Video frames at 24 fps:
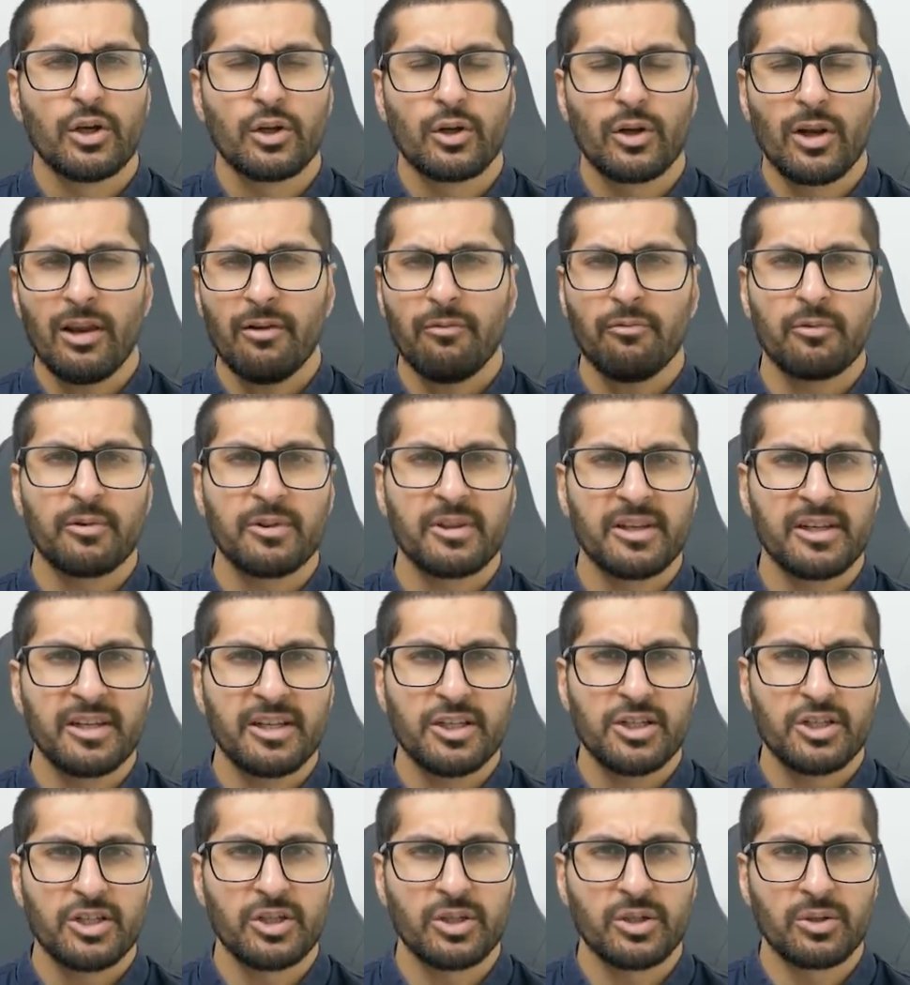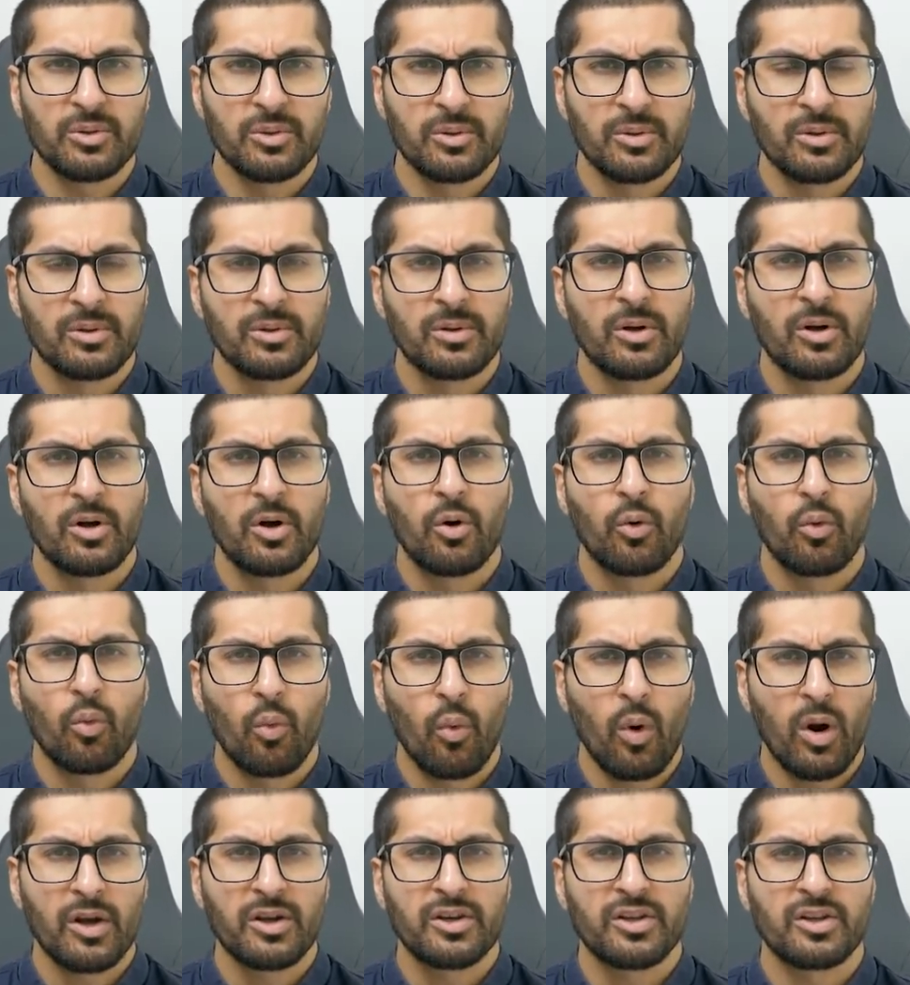You're left with an issue.
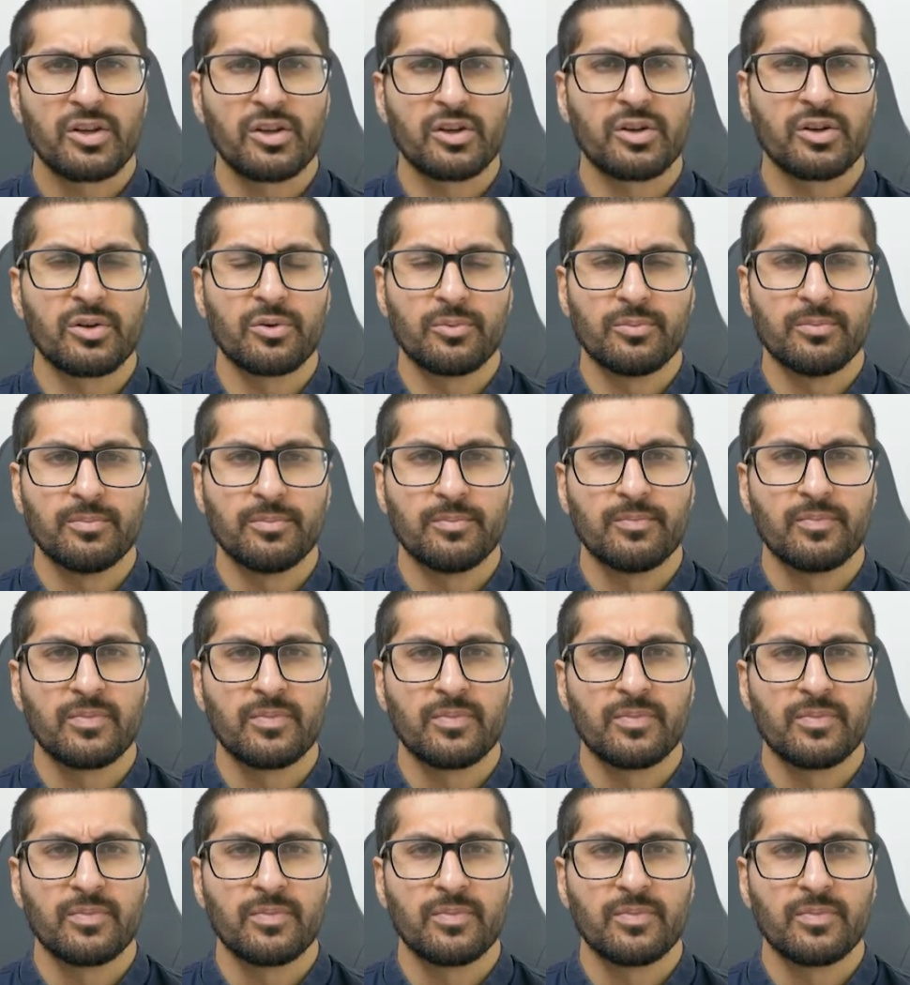What do?